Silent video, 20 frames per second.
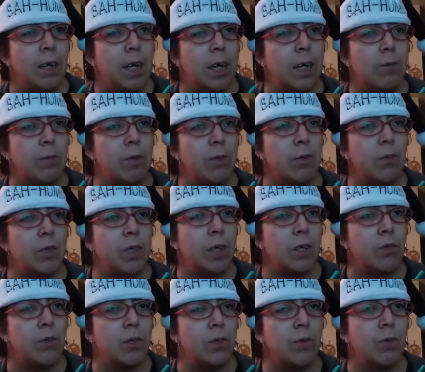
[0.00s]
Iroh
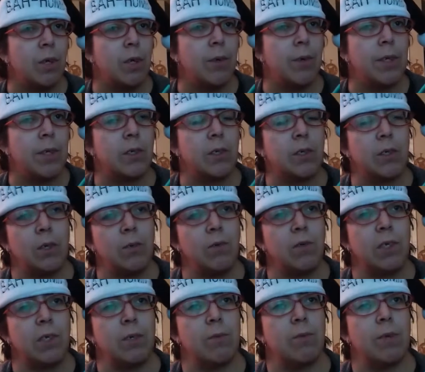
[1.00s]
saw Zuko as his
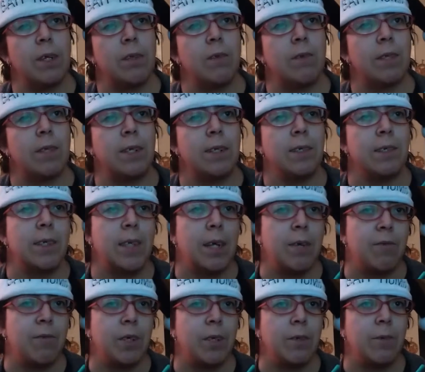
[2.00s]
own son rather than his
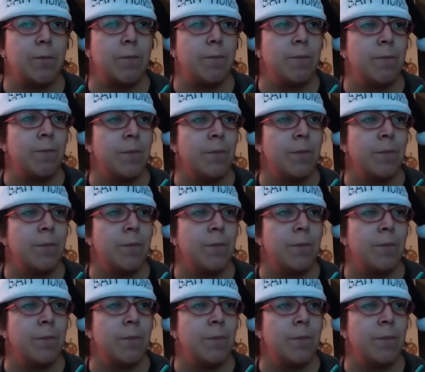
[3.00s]
nephew,